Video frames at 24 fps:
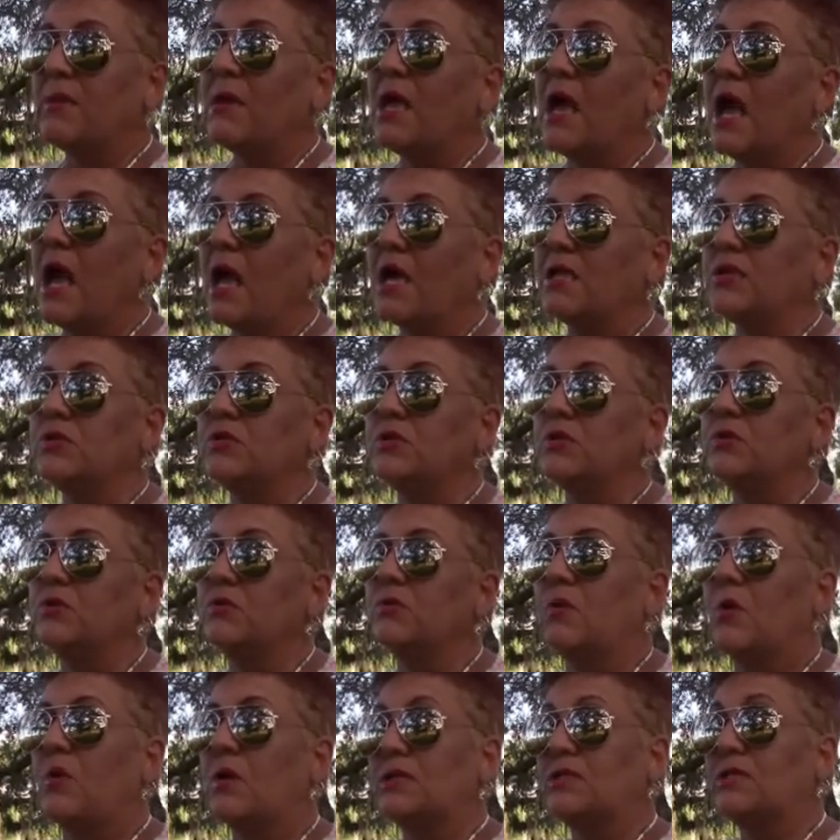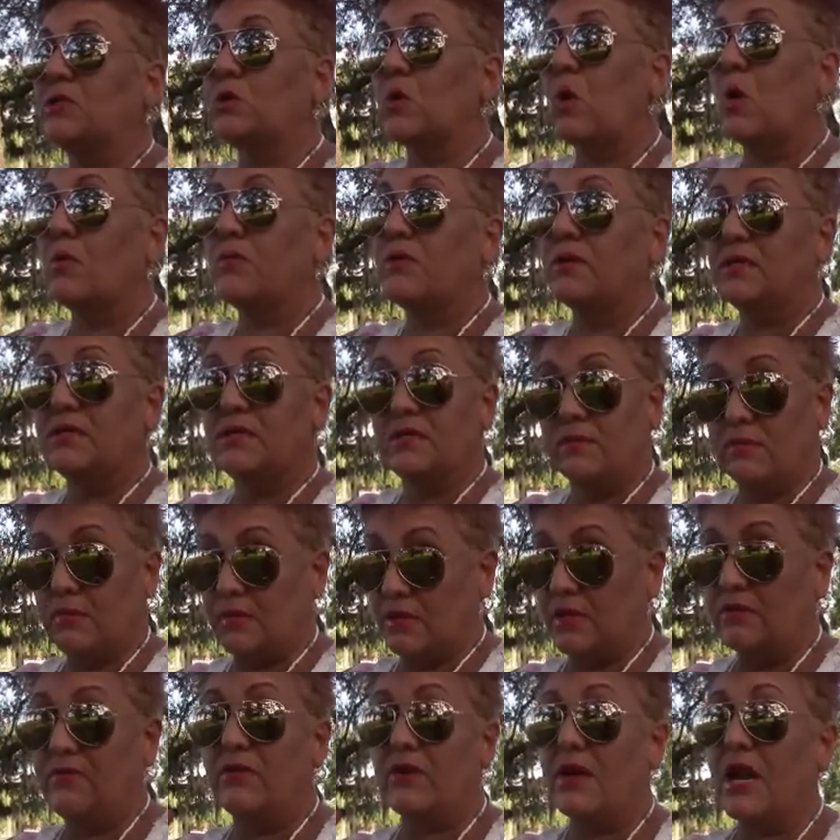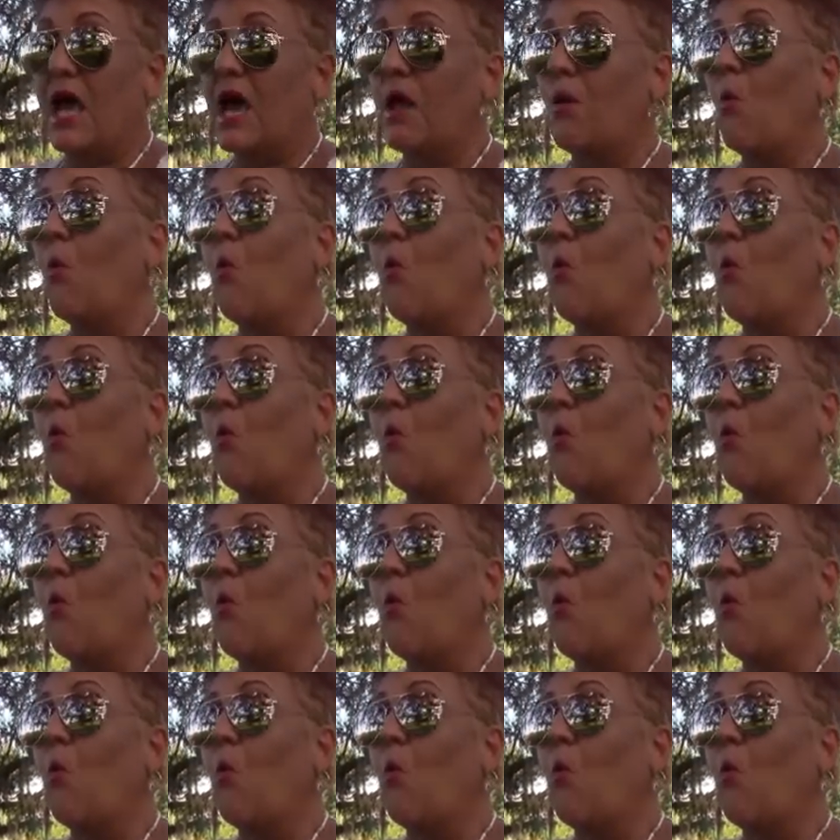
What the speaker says: behind you, or I saw this, and believe it or not,